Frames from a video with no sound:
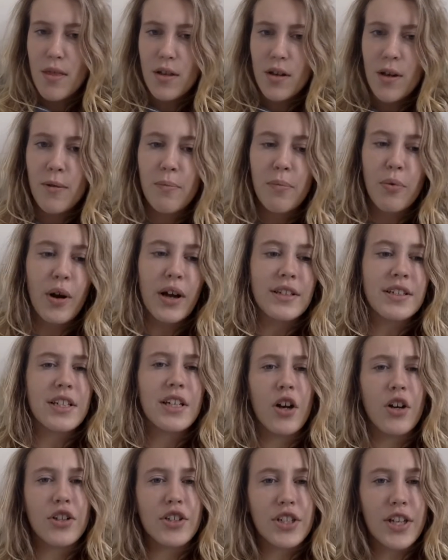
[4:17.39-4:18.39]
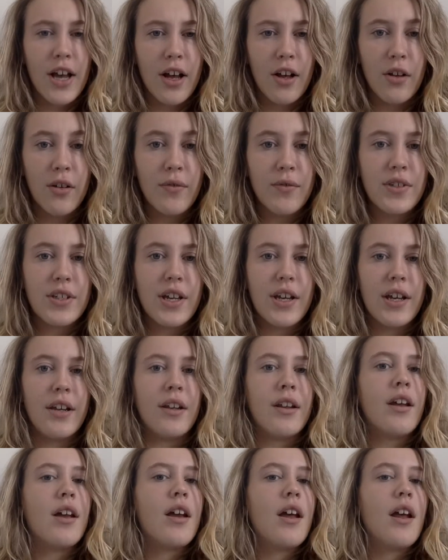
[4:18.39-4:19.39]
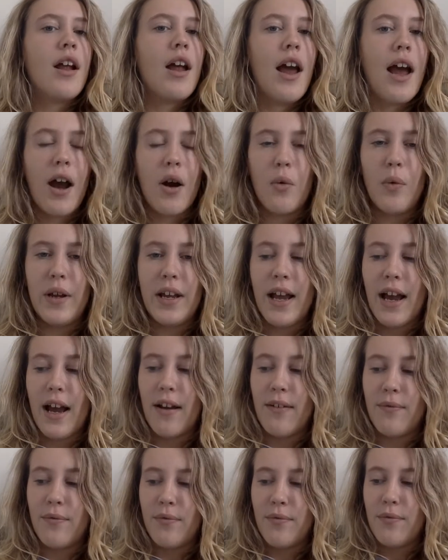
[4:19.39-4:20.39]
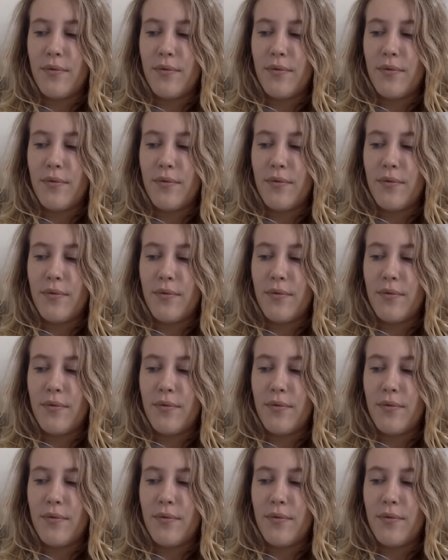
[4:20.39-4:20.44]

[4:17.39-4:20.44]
oppressing ourselves and how we have